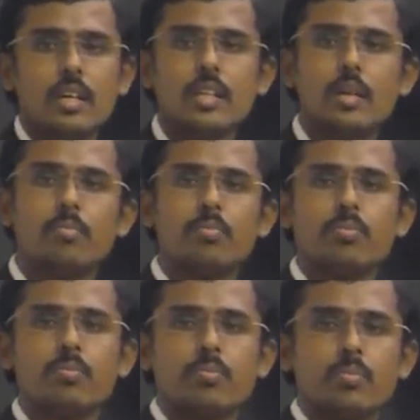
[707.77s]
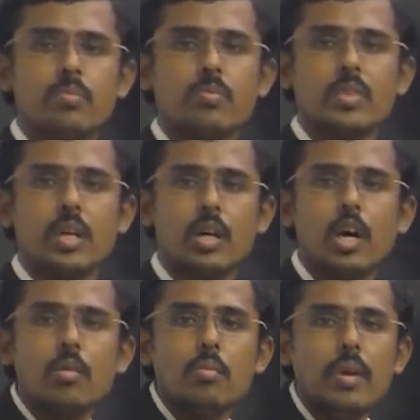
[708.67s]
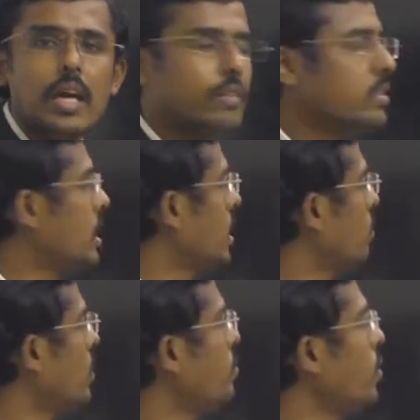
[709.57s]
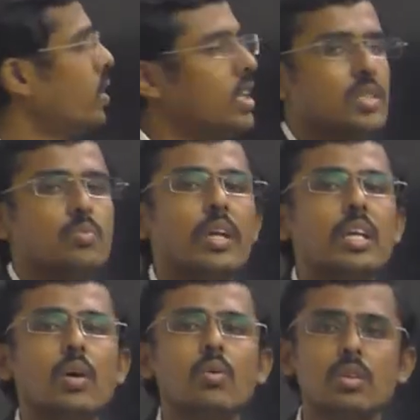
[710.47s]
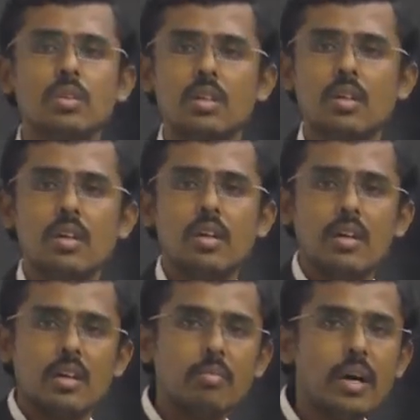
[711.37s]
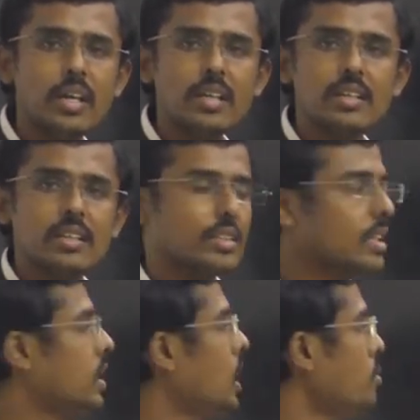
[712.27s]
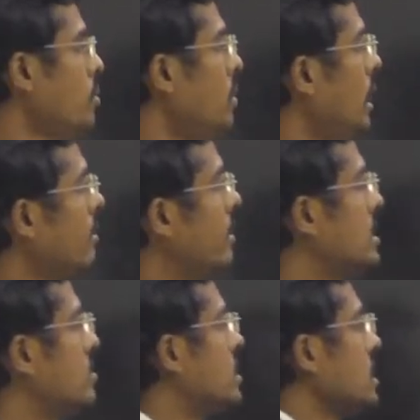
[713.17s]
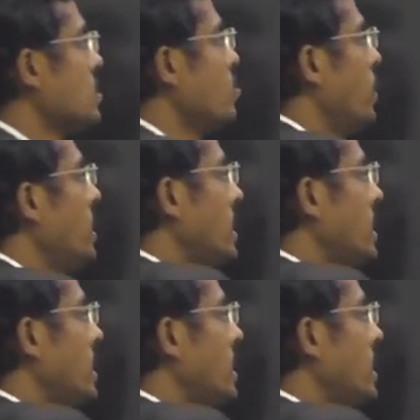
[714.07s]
the carbon black which I have wiped out, it is went out. But the carbon black which is went